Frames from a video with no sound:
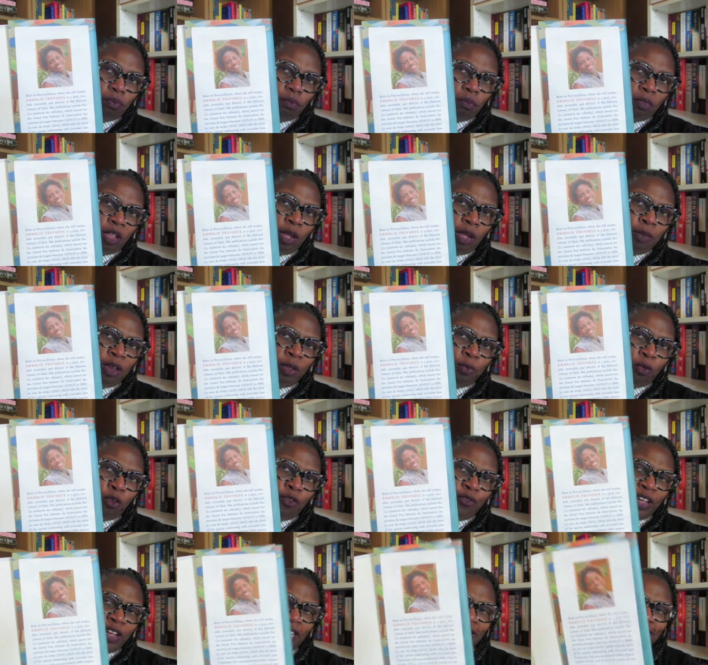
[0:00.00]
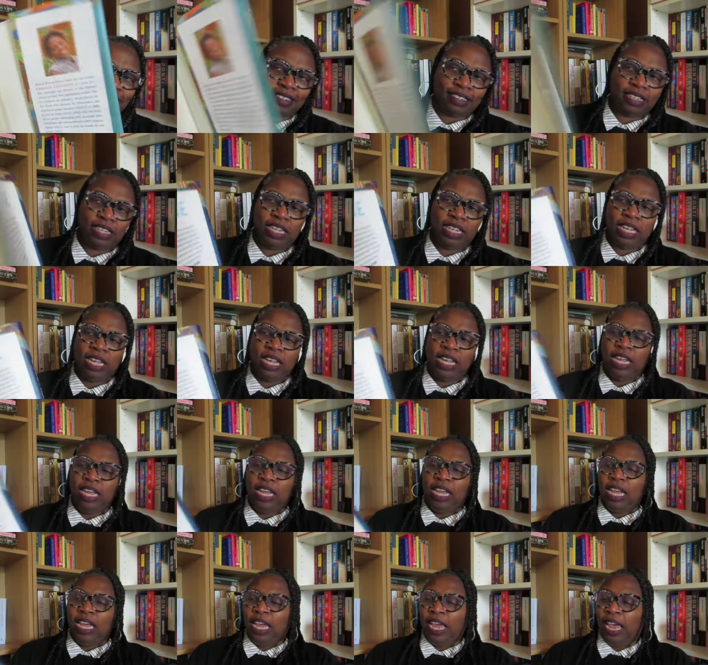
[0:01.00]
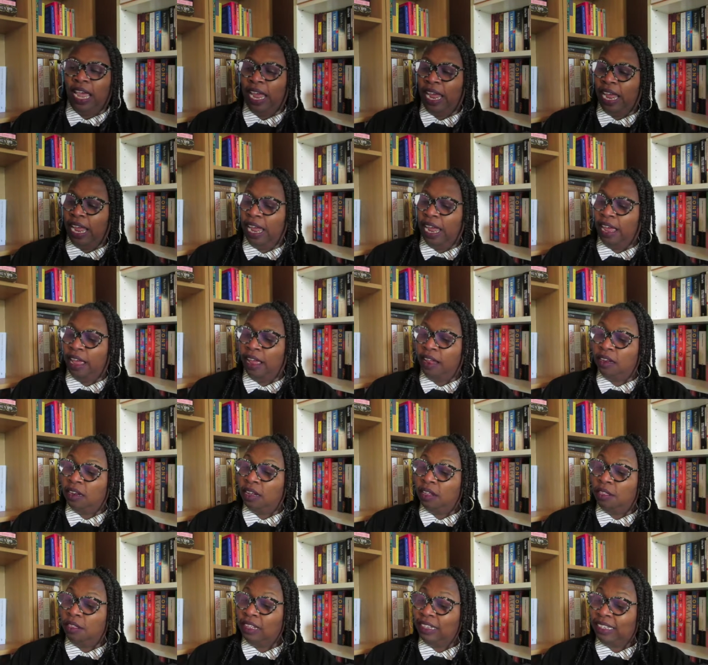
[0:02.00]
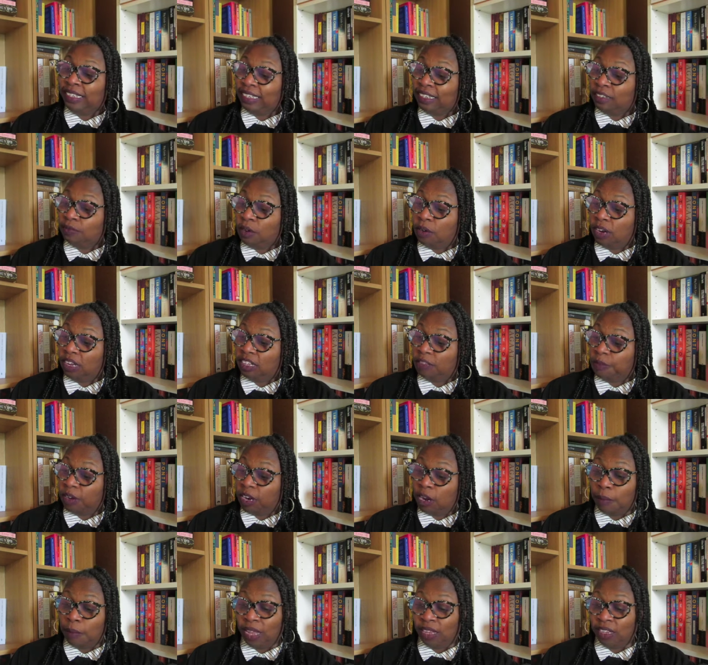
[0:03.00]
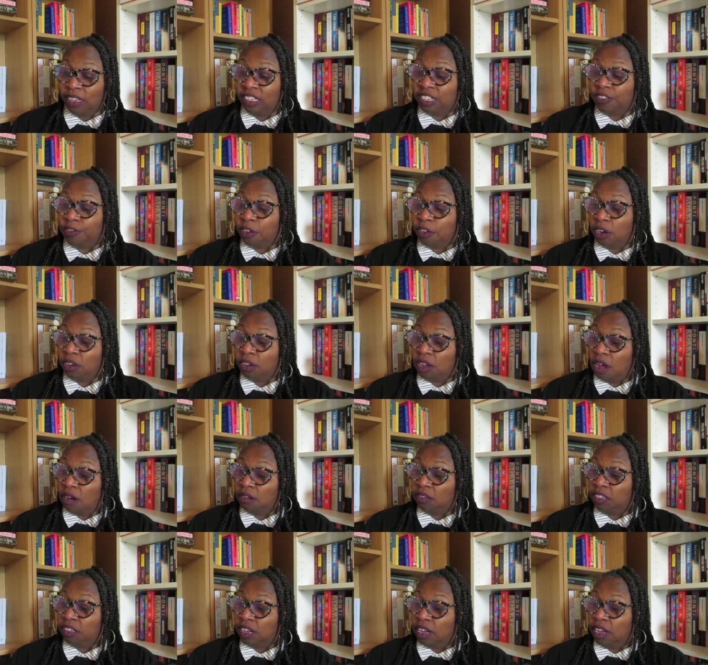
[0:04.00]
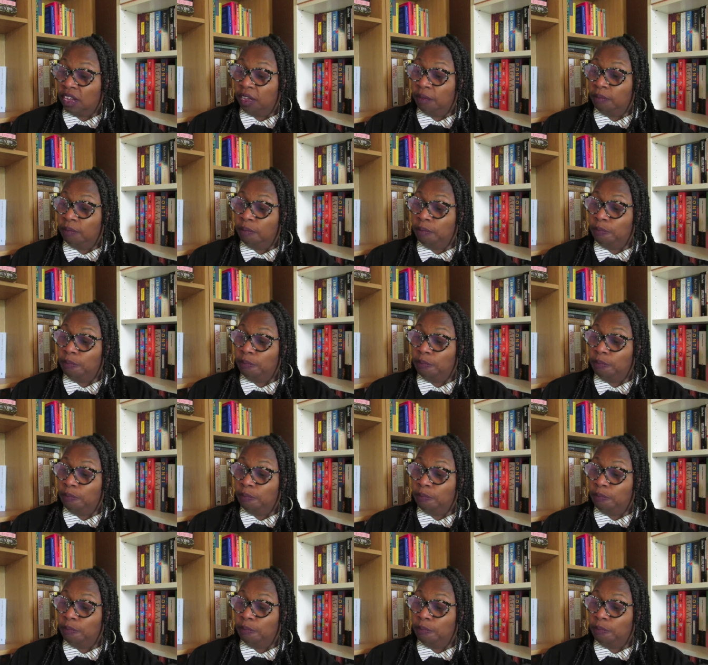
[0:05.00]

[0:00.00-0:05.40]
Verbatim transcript: Emmelie Prophète. And this is one that's been on my list for a long time,